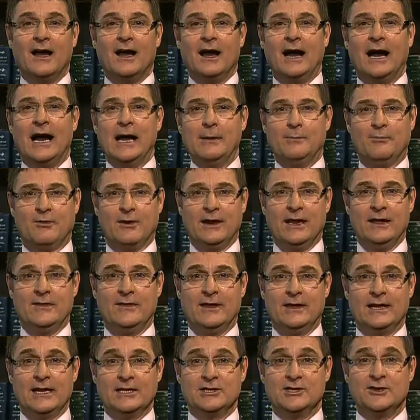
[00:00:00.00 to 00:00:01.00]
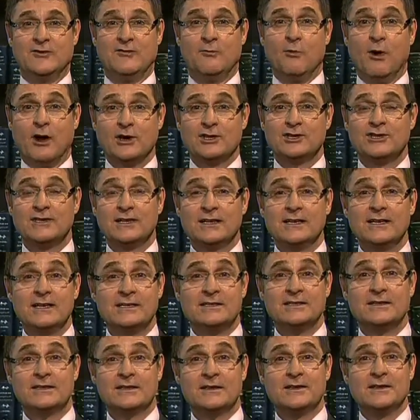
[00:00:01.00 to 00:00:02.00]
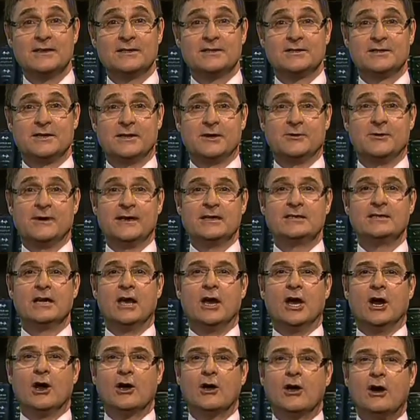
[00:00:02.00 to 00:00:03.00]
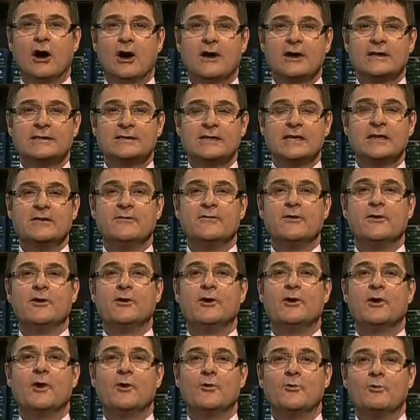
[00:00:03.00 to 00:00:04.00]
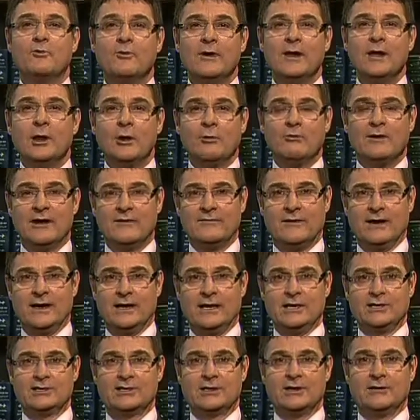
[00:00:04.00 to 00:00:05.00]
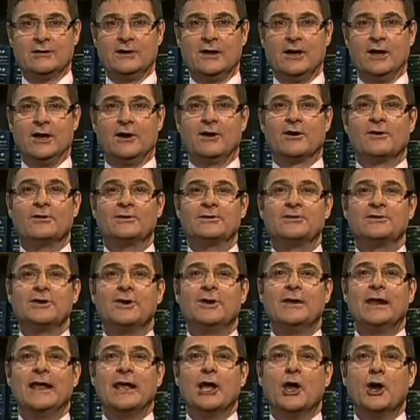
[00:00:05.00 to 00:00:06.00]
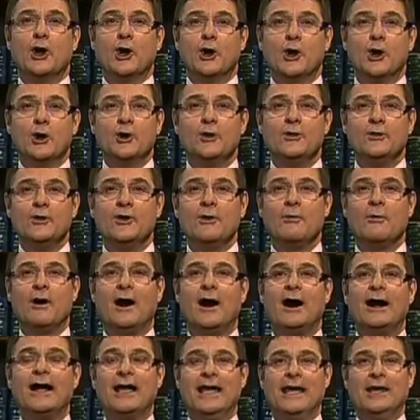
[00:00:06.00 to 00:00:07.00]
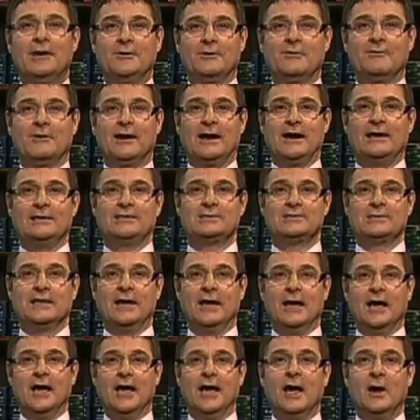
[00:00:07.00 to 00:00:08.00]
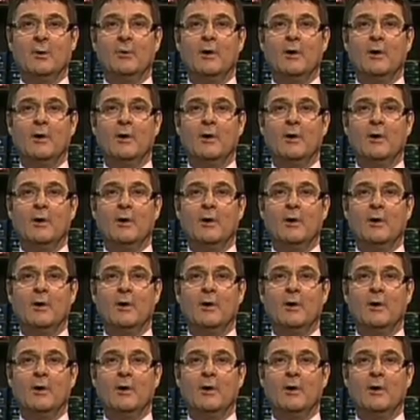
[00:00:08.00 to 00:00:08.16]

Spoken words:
I pray that as you've watched and listened this series, God has given you a real revelation concerning who you are in Christ and